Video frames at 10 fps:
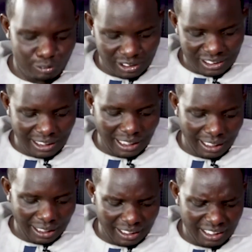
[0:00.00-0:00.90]
in
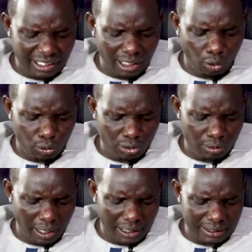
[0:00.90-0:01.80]
their own
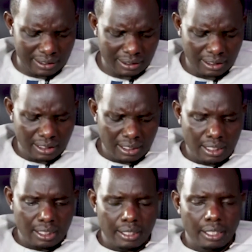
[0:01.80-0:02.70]
rights.
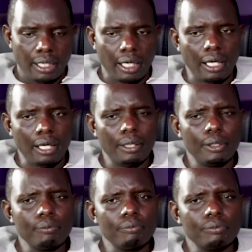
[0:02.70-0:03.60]

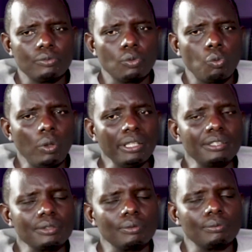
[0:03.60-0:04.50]
What
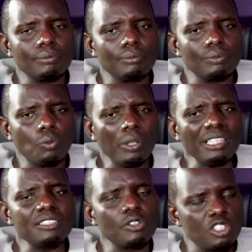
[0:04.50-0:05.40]

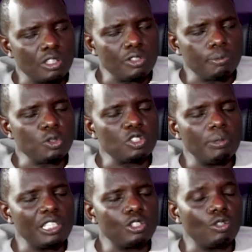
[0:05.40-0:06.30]
is the
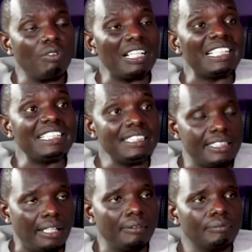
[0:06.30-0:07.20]
responsibility of a
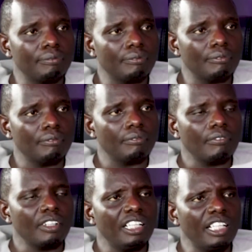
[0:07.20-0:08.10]
leader
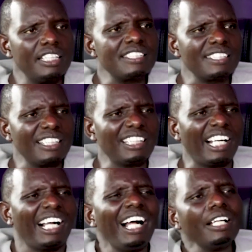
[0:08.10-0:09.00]
in such a
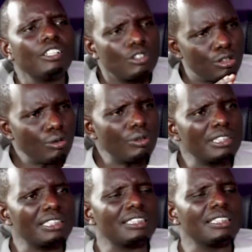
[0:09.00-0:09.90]

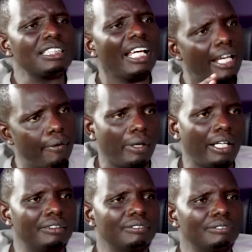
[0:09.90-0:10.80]
cutthroat era
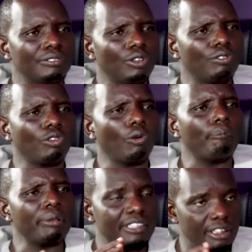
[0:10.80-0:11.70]
of
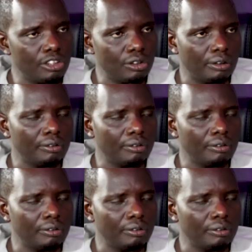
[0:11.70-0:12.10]
competition?